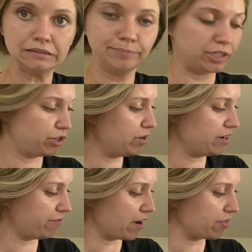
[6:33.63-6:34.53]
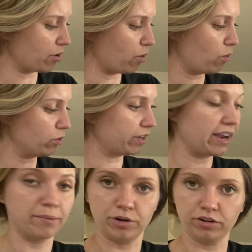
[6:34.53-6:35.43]
but you need to find the whole
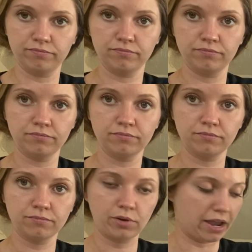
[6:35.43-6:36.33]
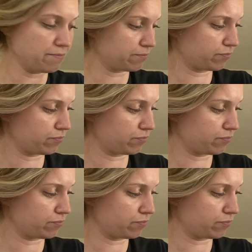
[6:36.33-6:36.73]
diameter, okay?